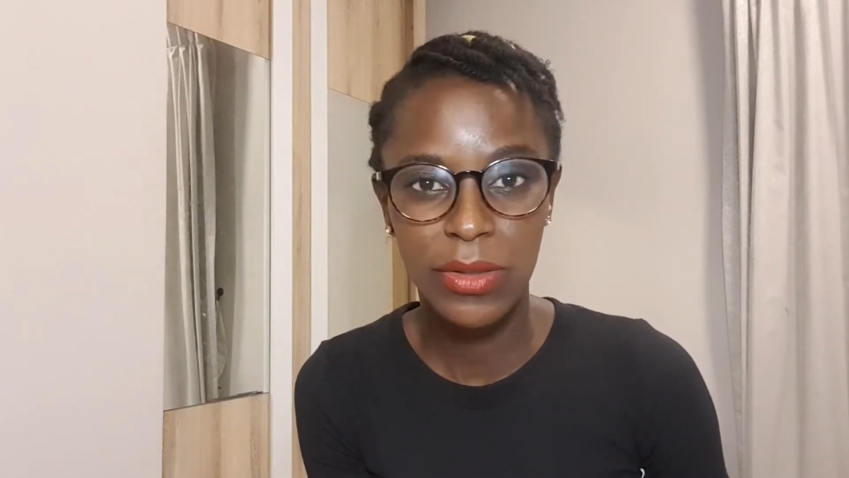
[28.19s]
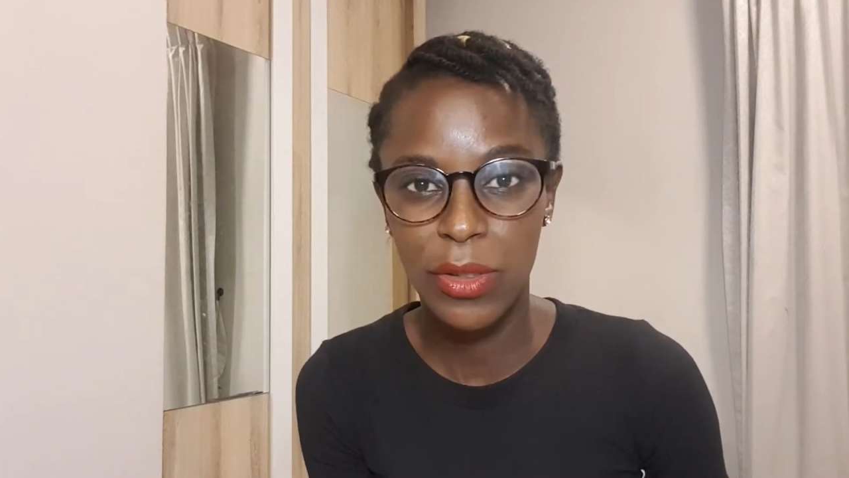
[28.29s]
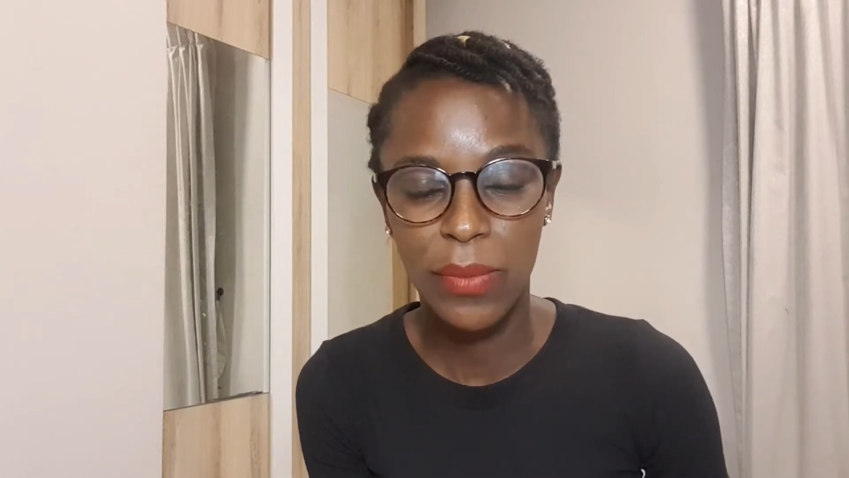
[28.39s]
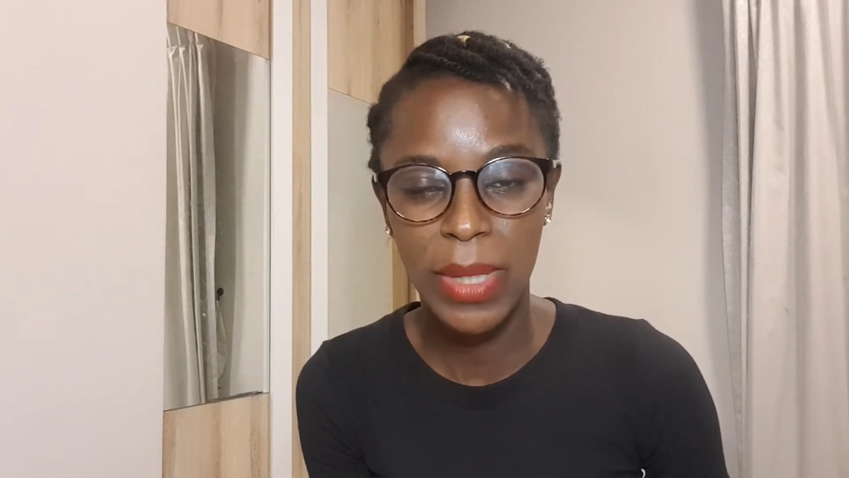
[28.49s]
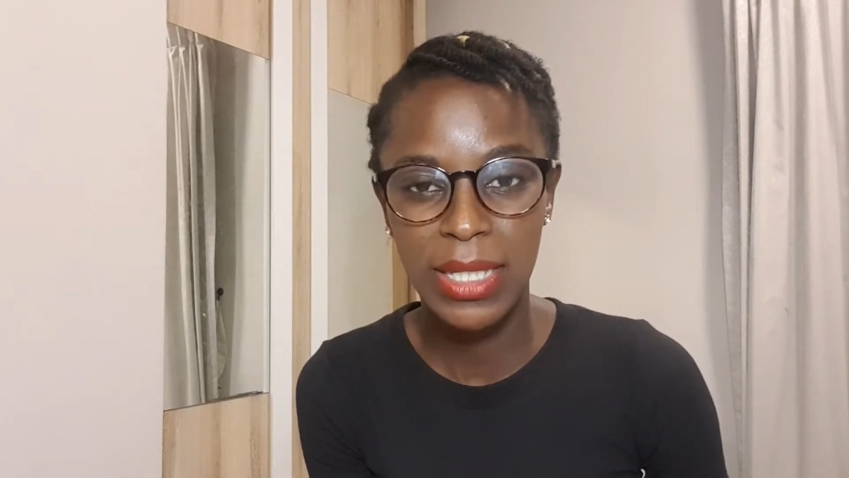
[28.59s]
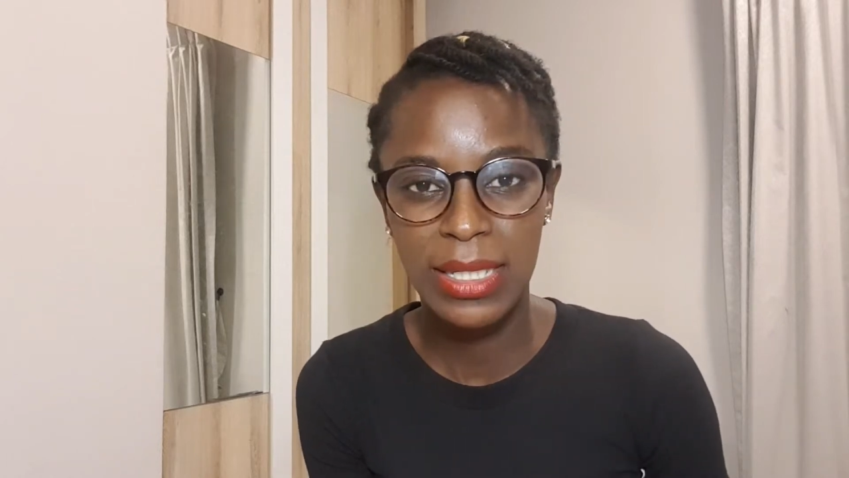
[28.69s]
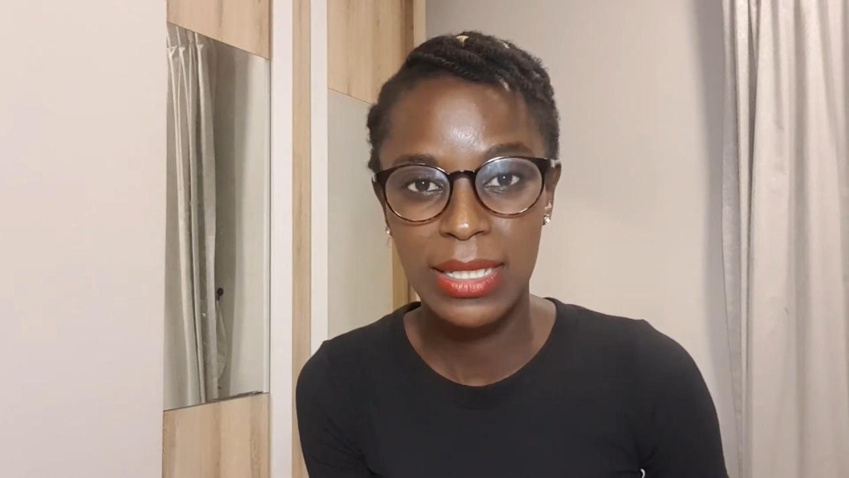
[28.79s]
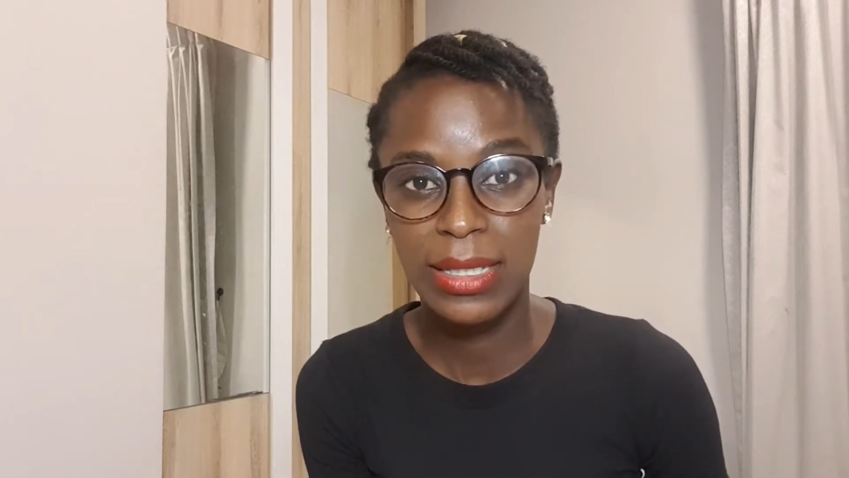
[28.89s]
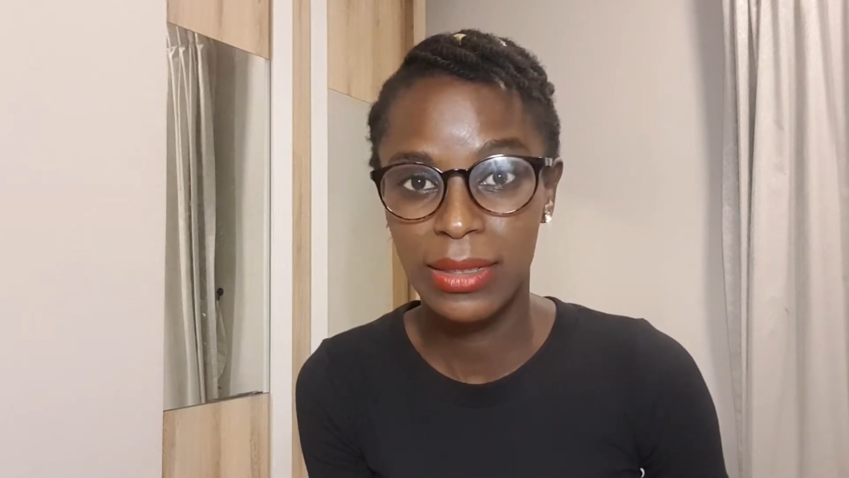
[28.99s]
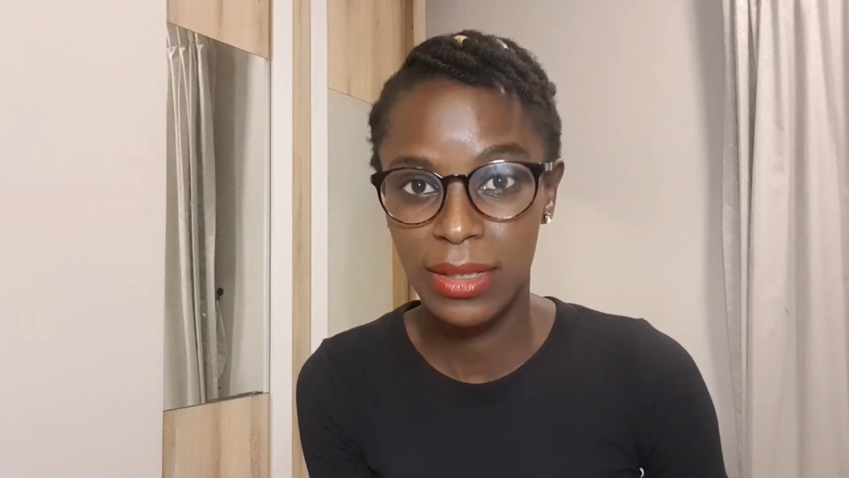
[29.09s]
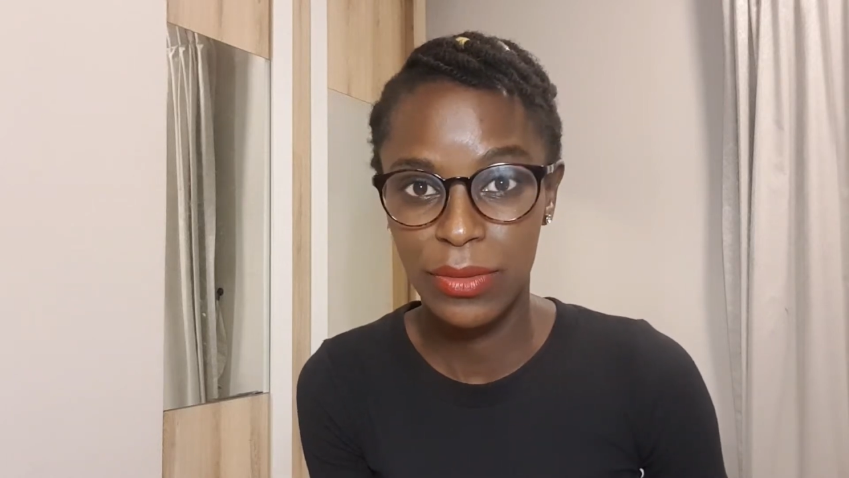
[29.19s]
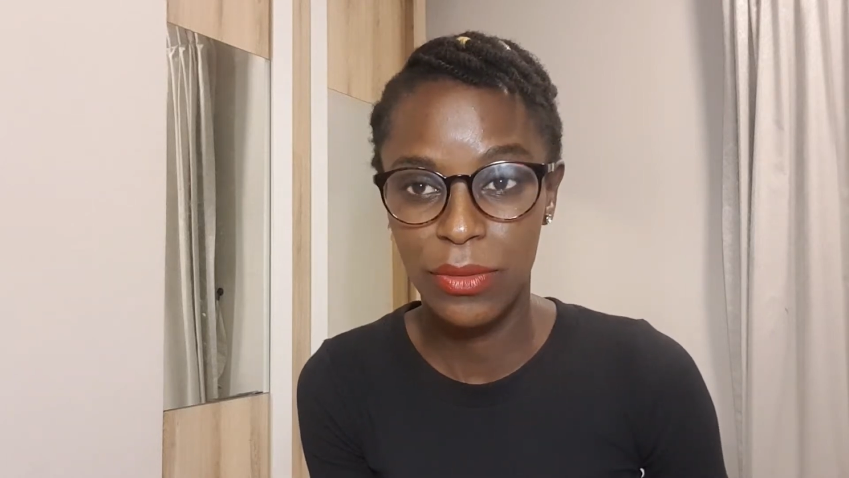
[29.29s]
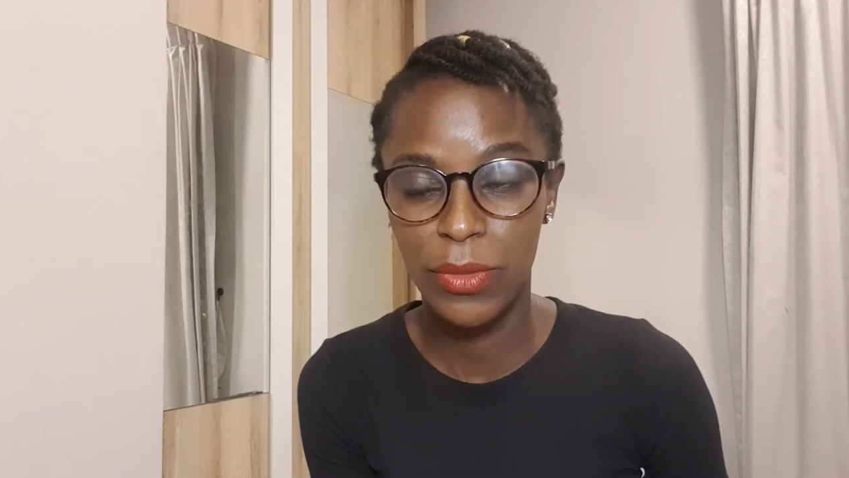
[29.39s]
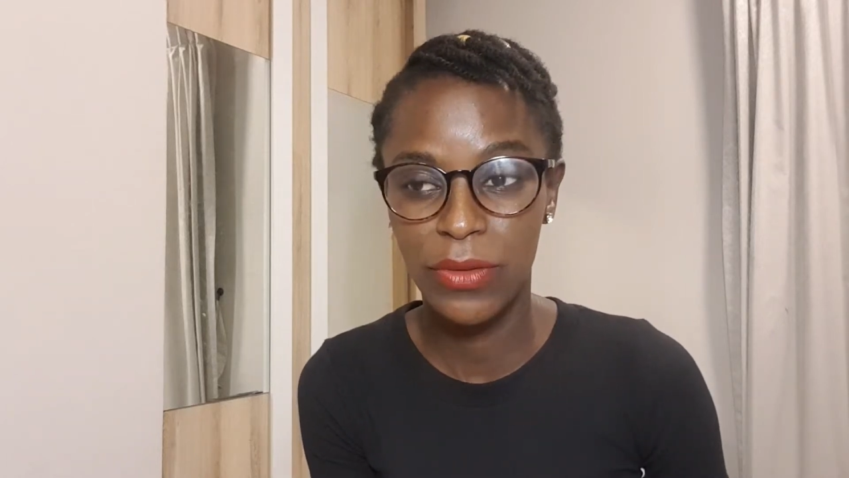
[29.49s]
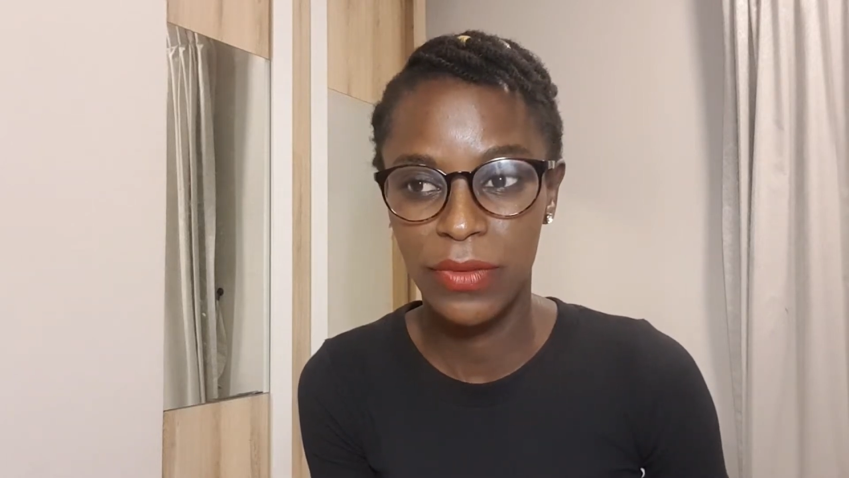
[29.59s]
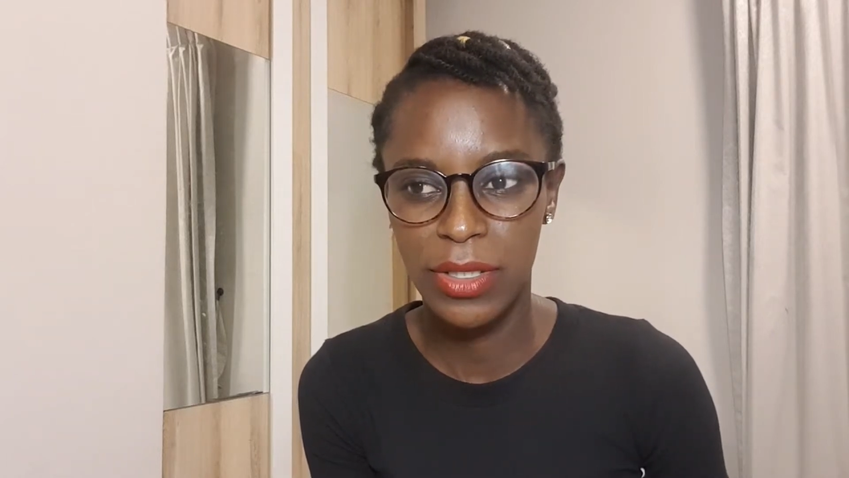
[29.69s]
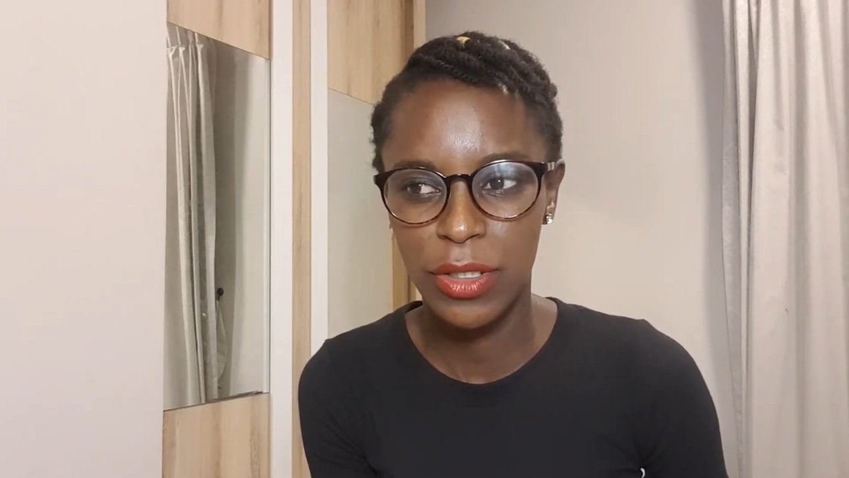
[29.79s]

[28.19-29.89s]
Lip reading: recommended a series or movies.